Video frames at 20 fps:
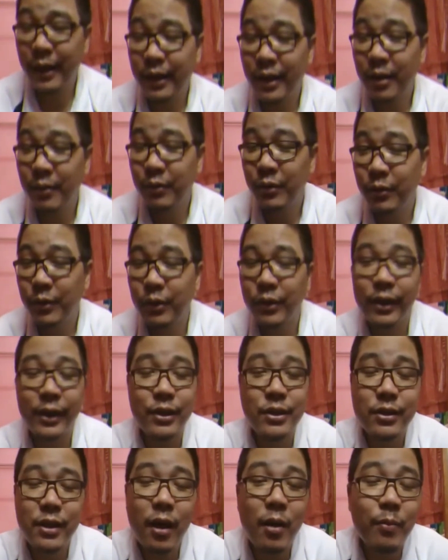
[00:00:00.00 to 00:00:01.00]
and I'm giving an
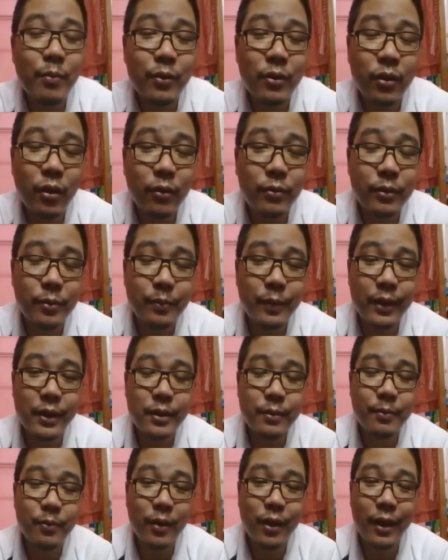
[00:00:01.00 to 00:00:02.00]
example of the
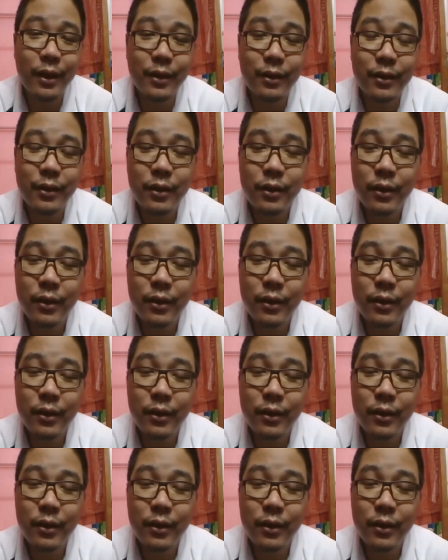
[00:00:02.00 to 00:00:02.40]
paddy plant.